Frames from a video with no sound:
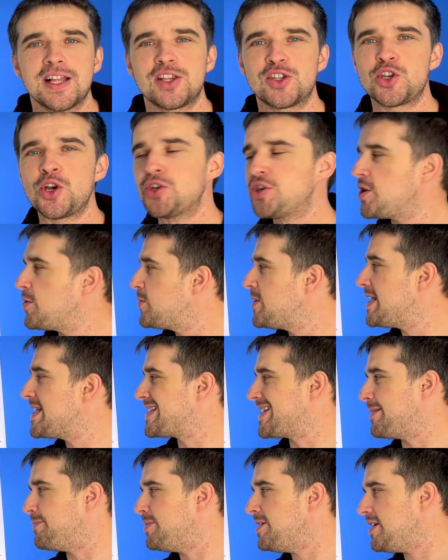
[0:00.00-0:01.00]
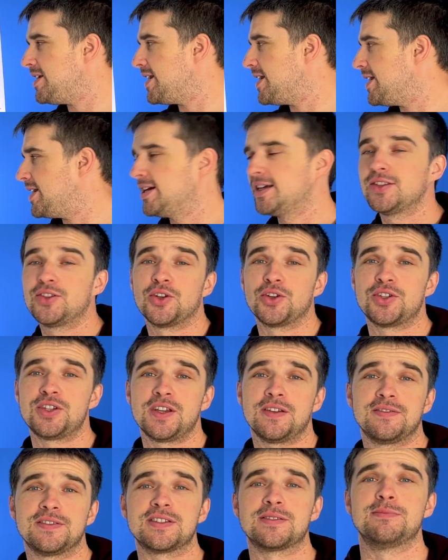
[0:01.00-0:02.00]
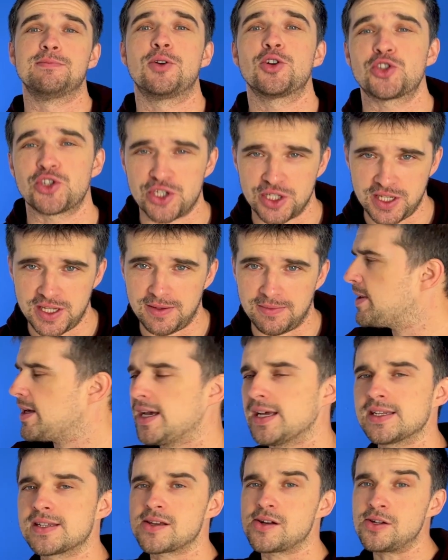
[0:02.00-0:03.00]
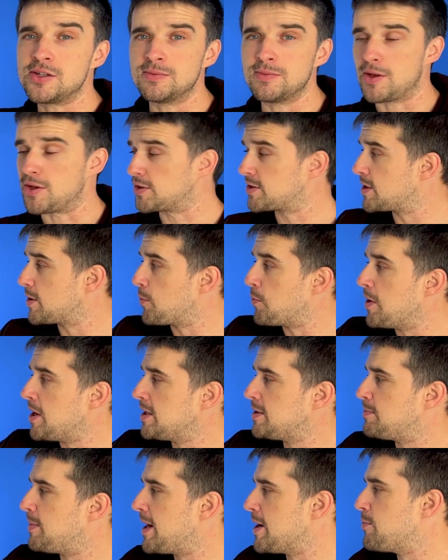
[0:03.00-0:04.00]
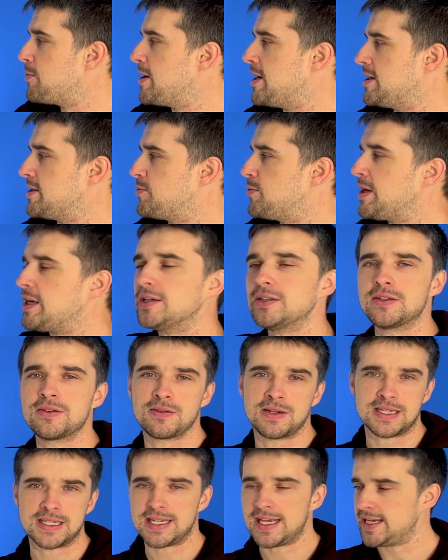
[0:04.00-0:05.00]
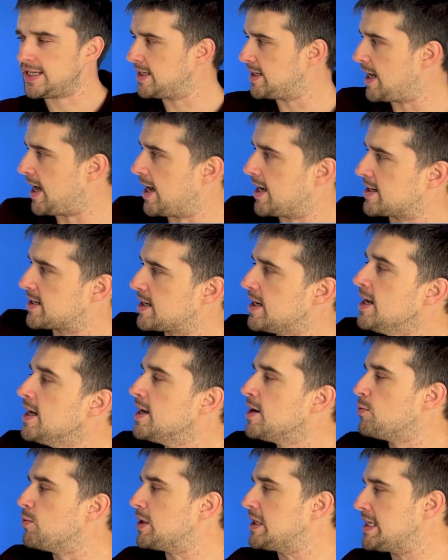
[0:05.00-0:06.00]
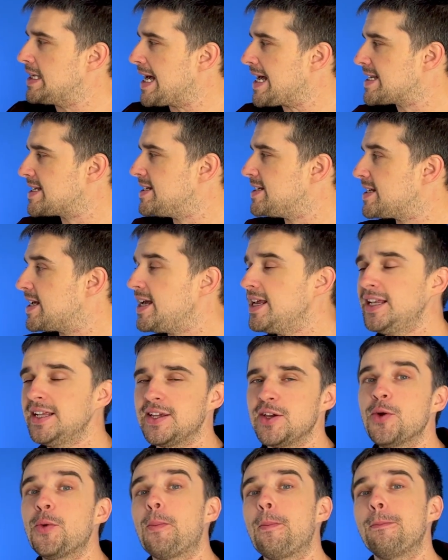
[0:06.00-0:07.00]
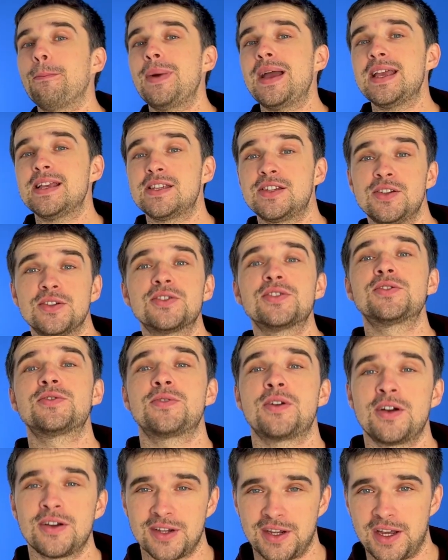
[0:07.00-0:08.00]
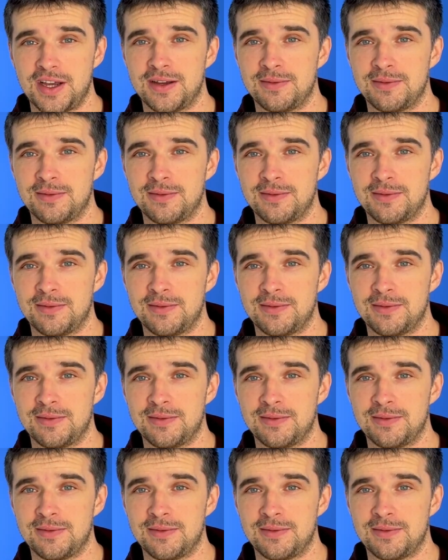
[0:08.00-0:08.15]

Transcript: Co cię nie zabije, to cię wzmocni. And almost, word by word, we could translate it as what doesn't kill you makes you stronger.